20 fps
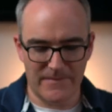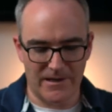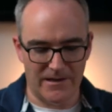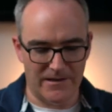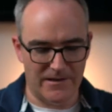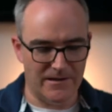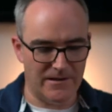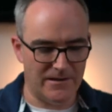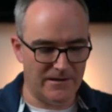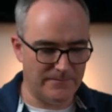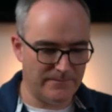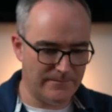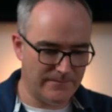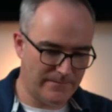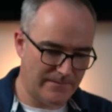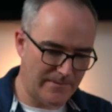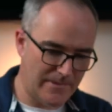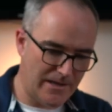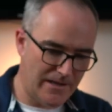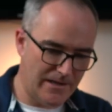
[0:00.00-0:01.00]
Um,
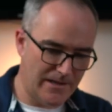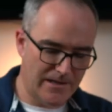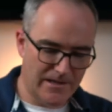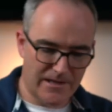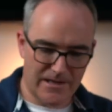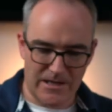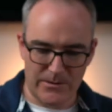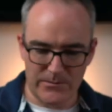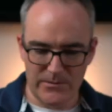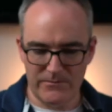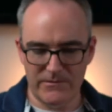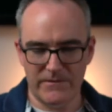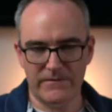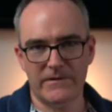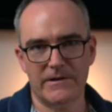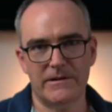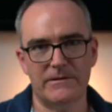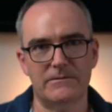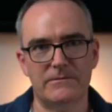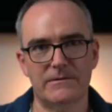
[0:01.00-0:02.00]
and we
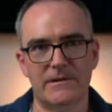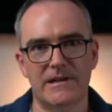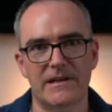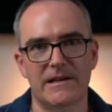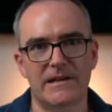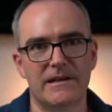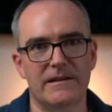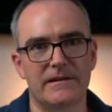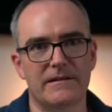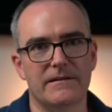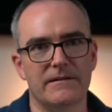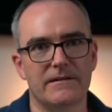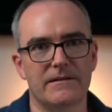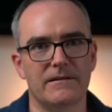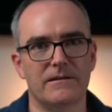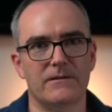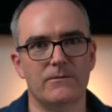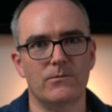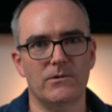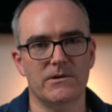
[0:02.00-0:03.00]
reveal the
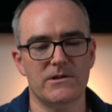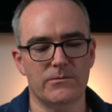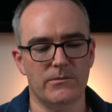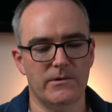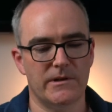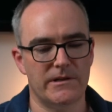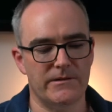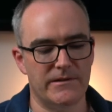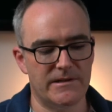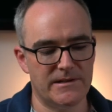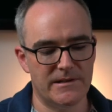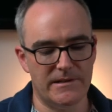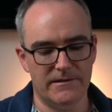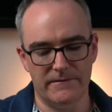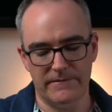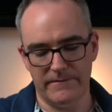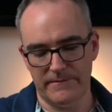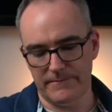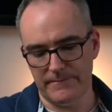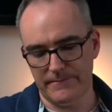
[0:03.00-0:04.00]
watch winder
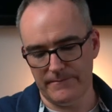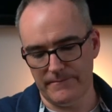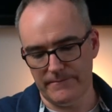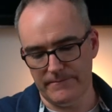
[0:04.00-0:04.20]
itself.